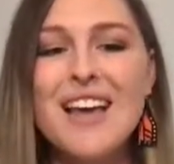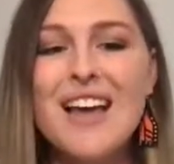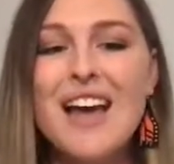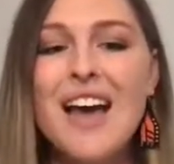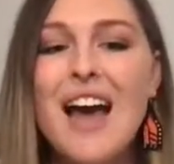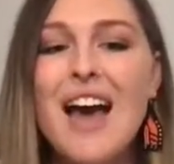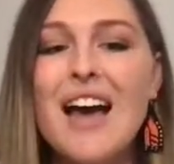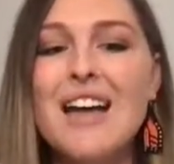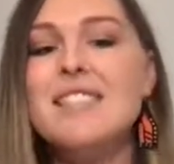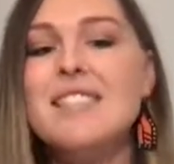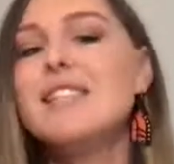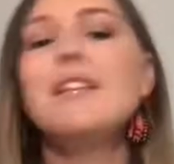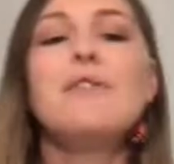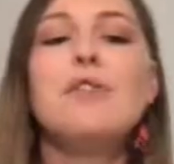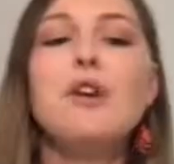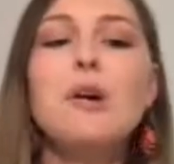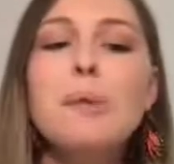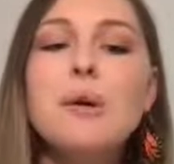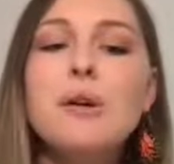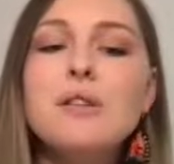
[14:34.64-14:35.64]

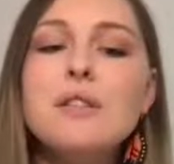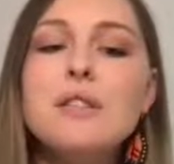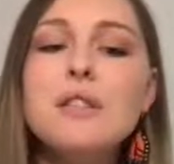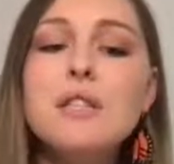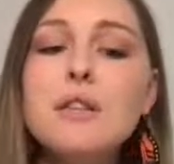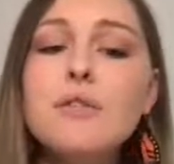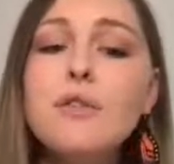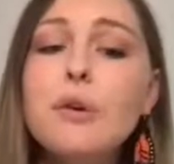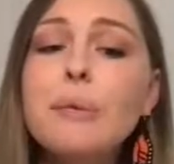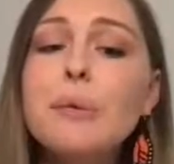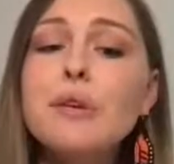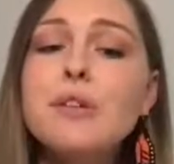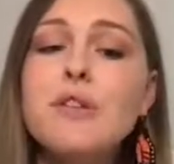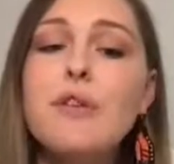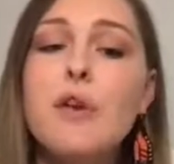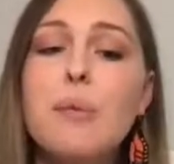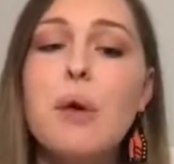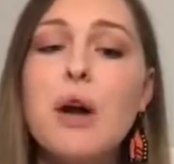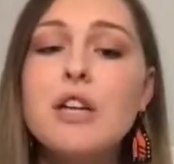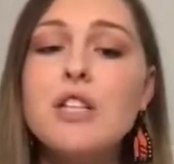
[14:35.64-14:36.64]
Deliverables. The deliverables of
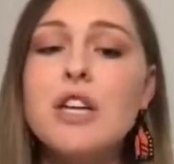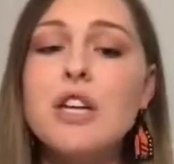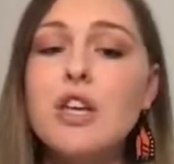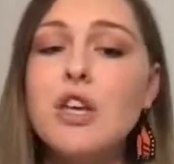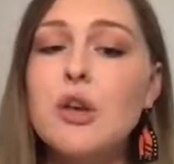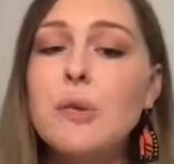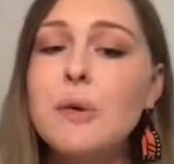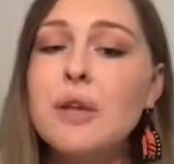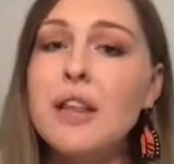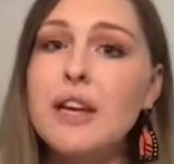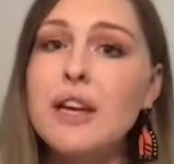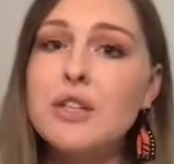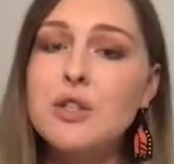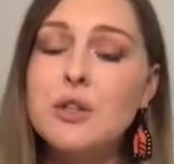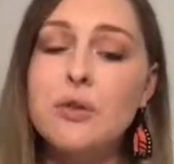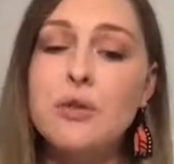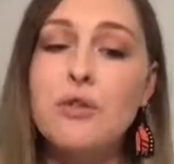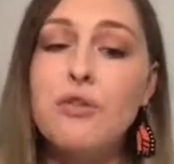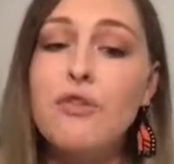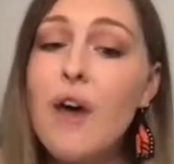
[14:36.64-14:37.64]
our project accumulate
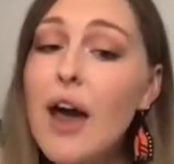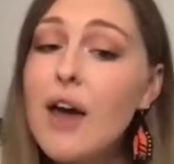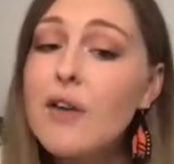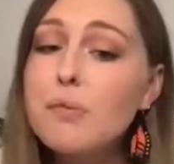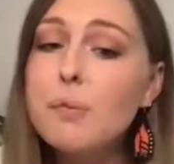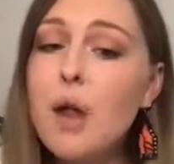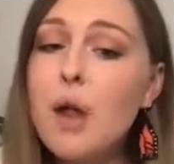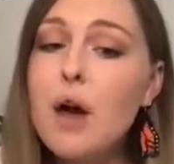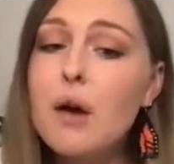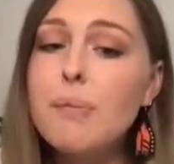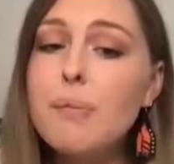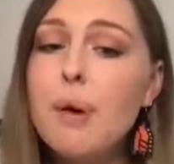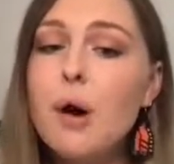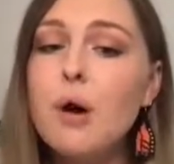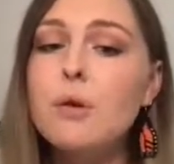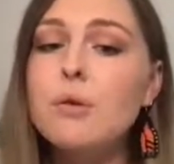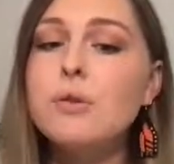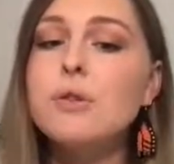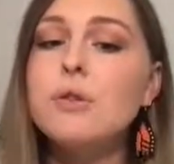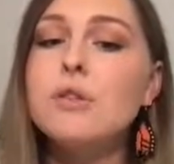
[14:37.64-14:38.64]
to 5 blog
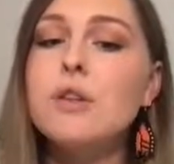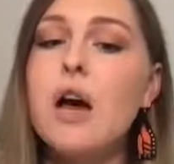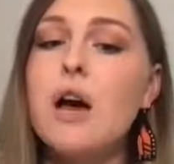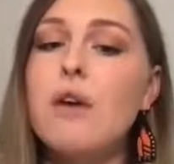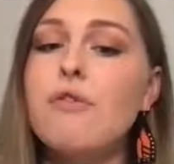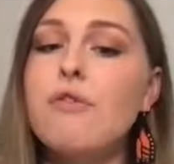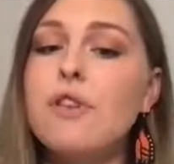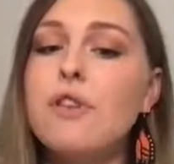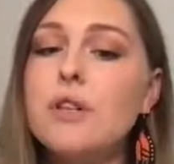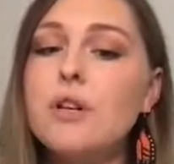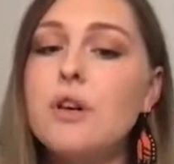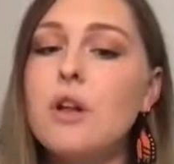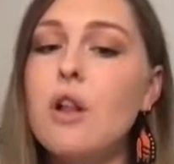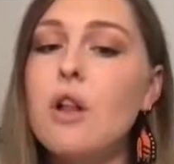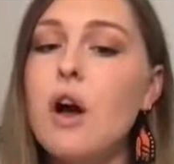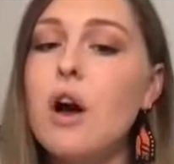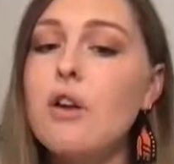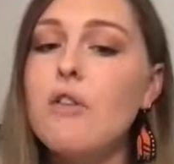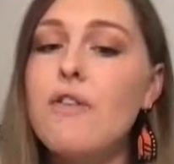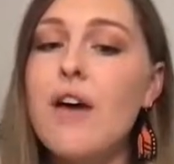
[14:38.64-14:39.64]
posts, a physical
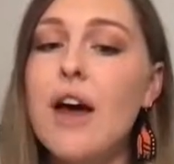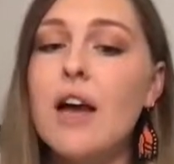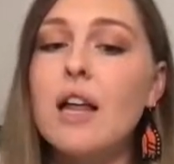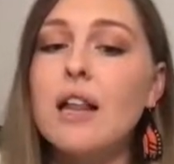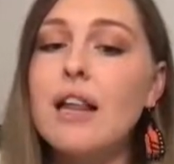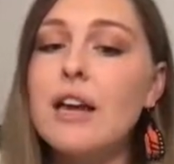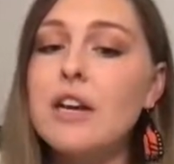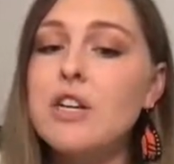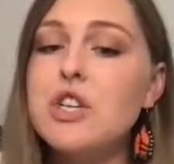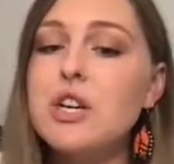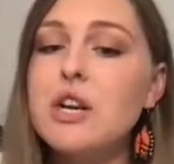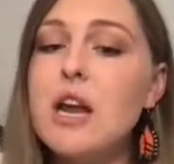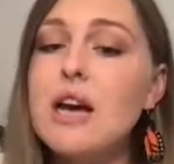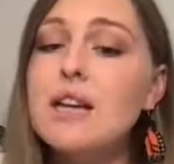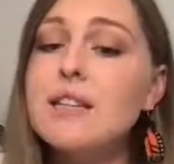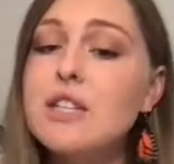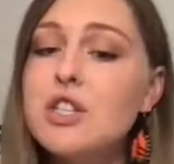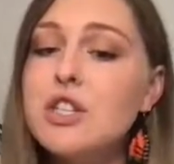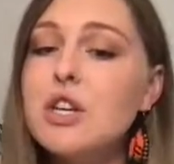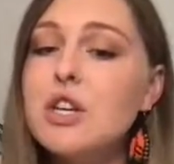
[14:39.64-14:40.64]
artifact collection, a
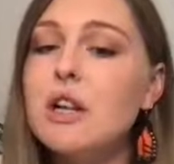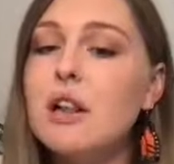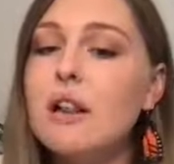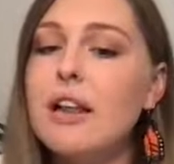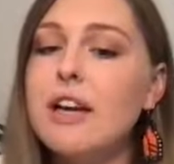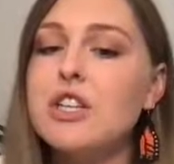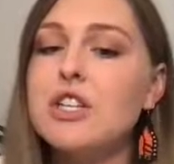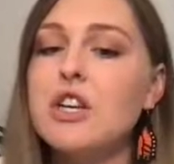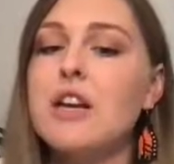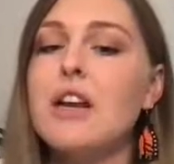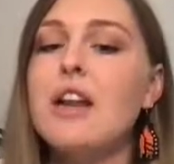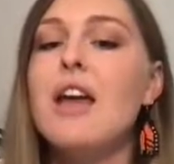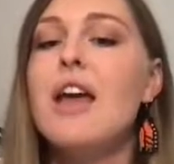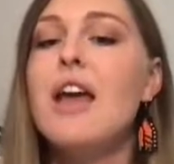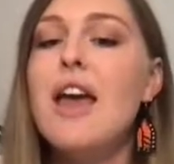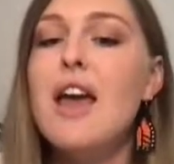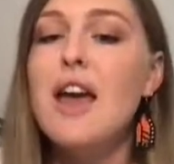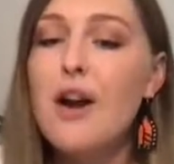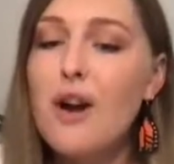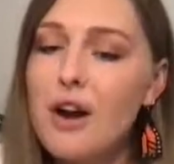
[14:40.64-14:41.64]
digital collection,
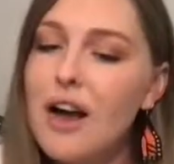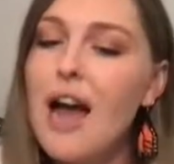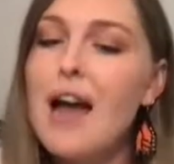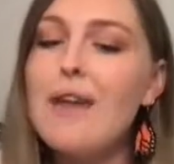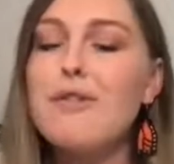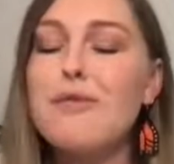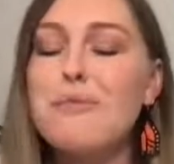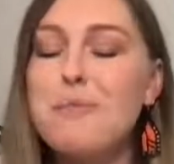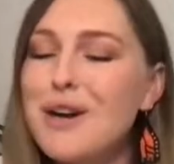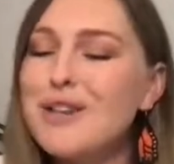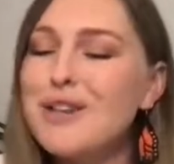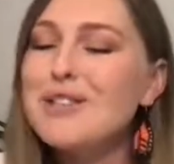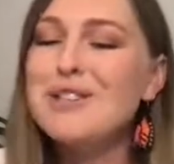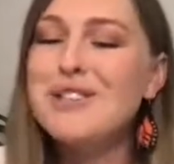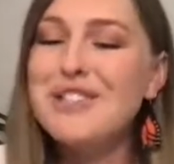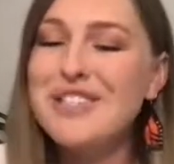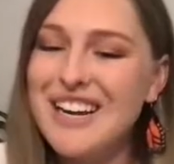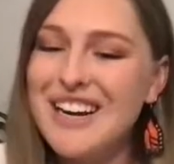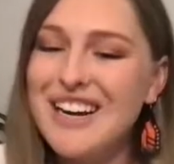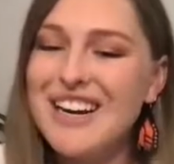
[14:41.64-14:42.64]
an archive of personal
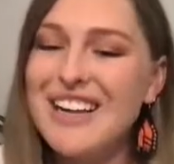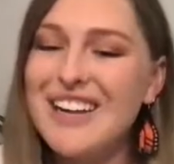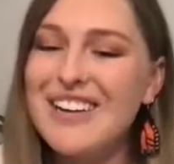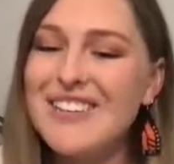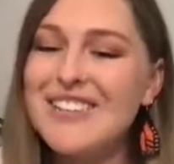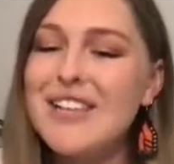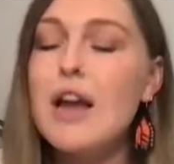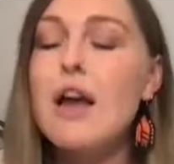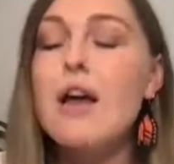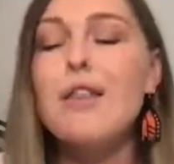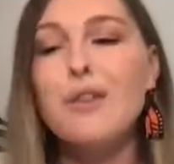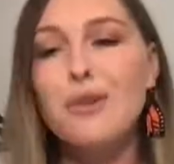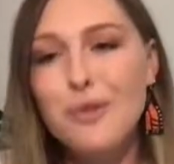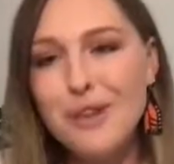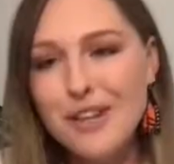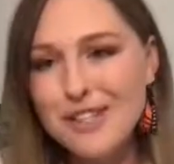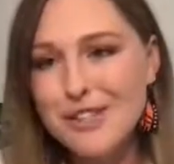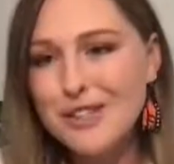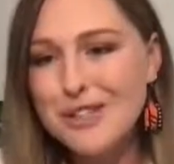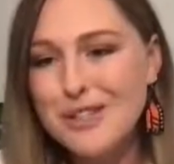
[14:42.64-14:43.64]
narratives, the
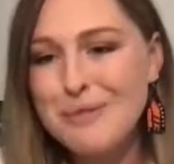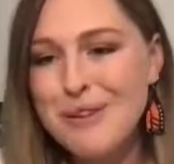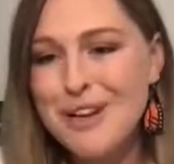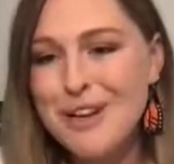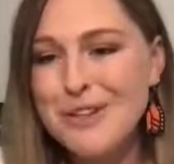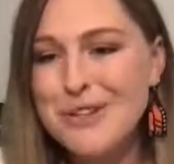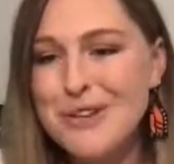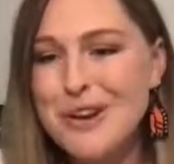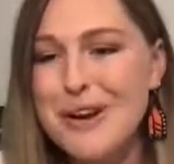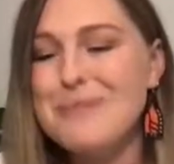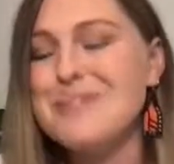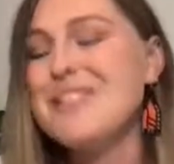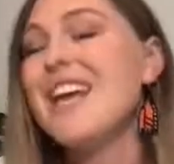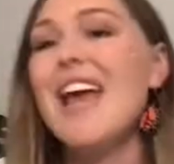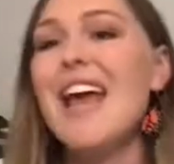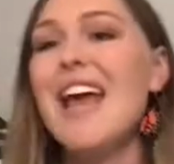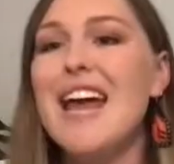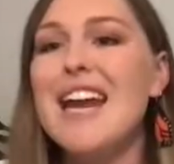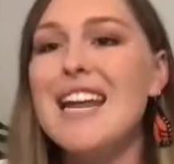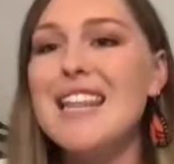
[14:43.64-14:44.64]
research manuscript,
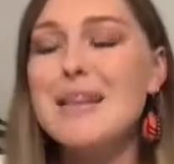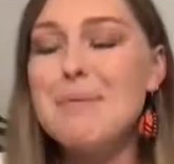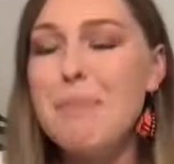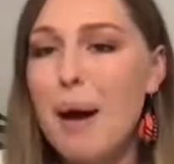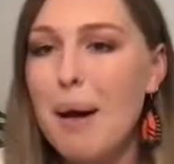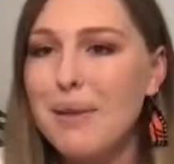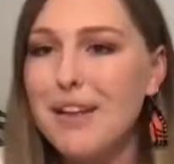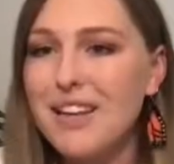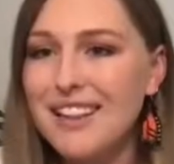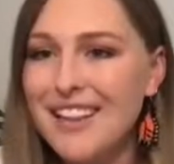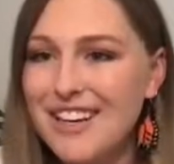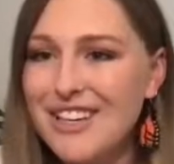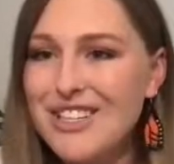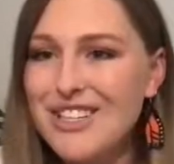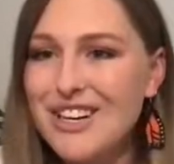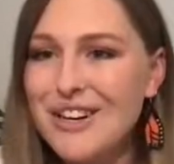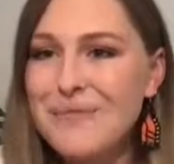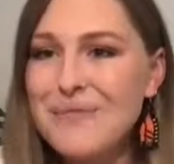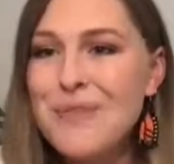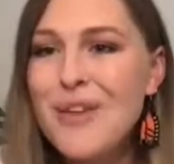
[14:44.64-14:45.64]
and the public
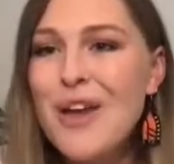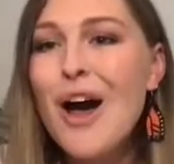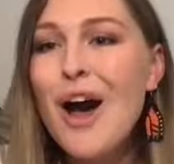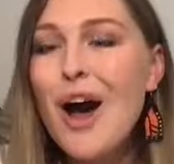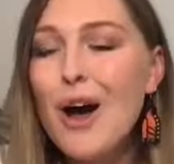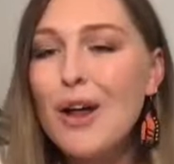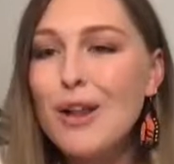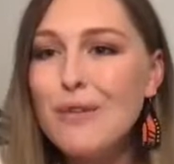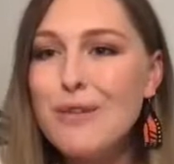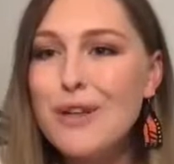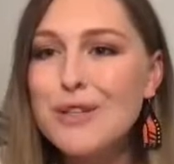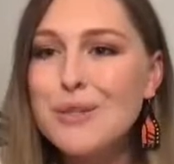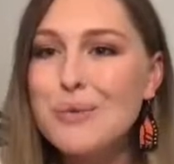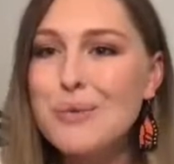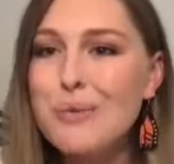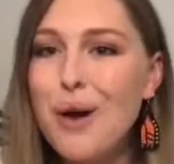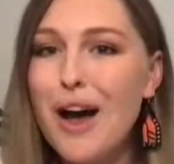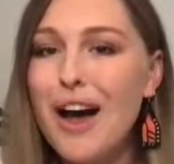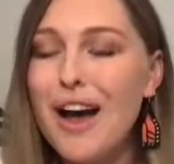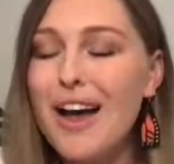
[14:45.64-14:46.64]
lecture. All of this
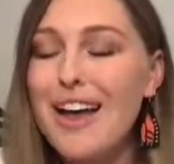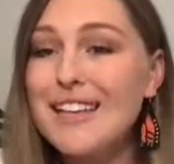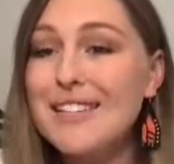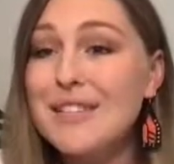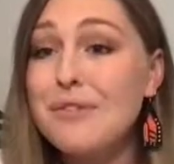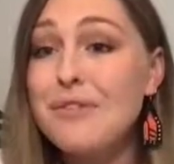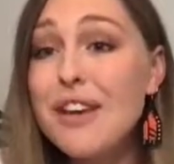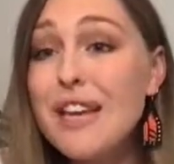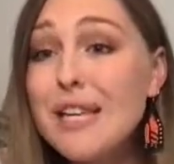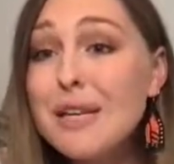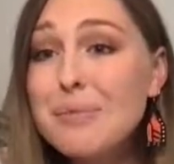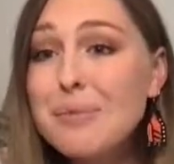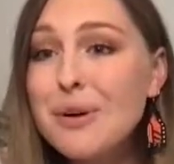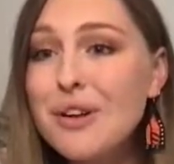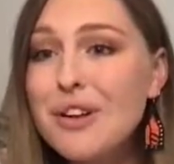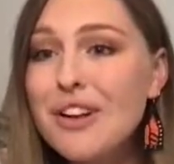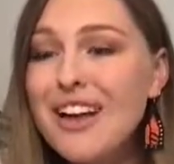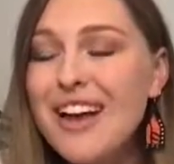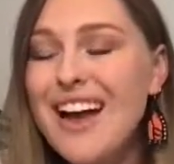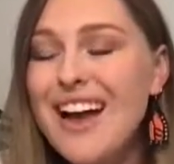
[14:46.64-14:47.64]
is
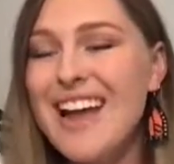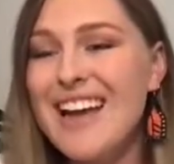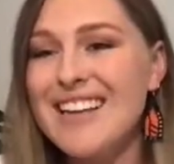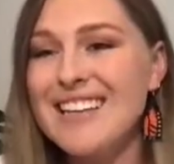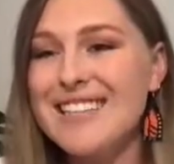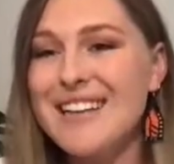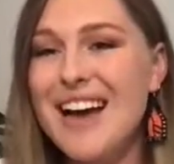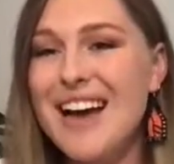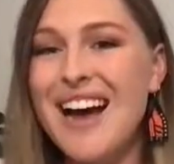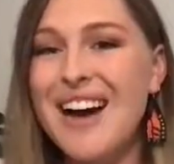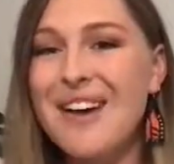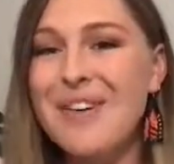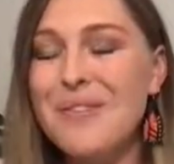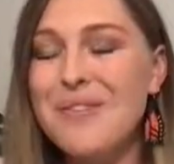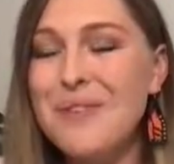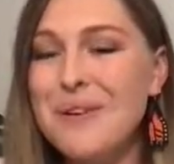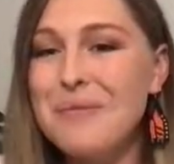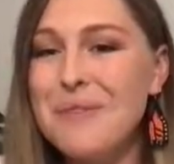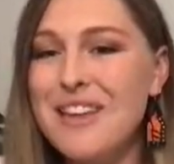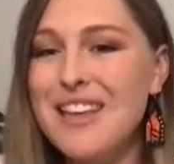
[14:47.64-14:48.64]
available and
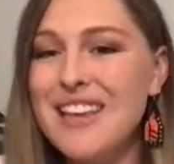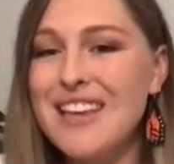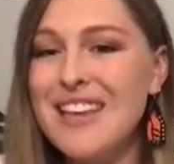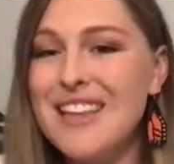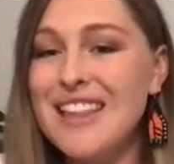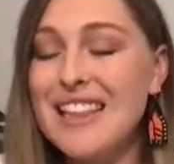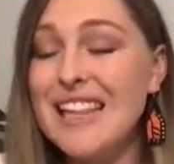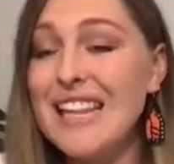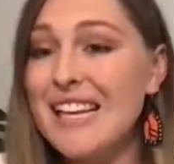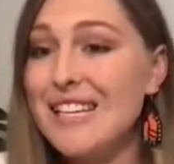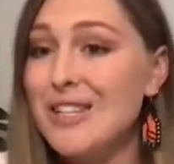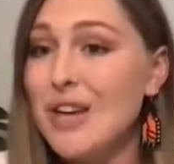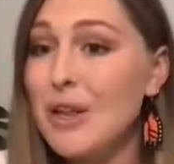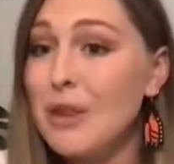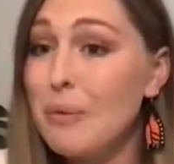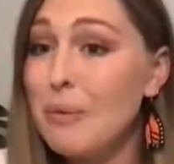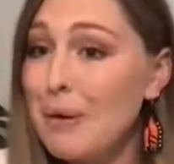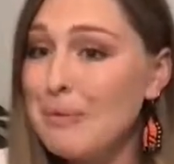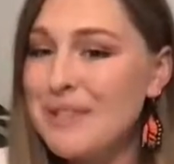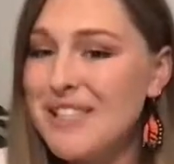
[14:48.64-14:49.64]
will be in the links on
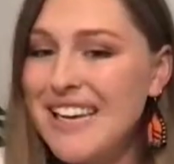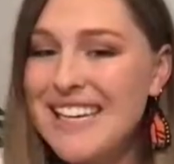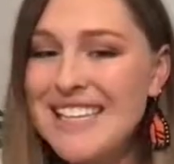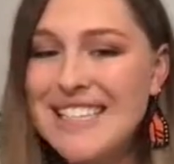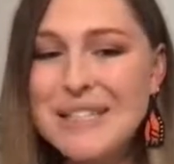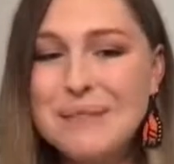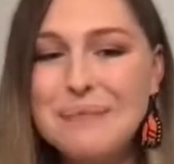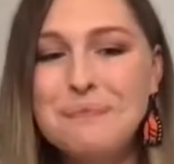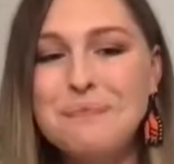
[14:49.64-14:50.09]
the website.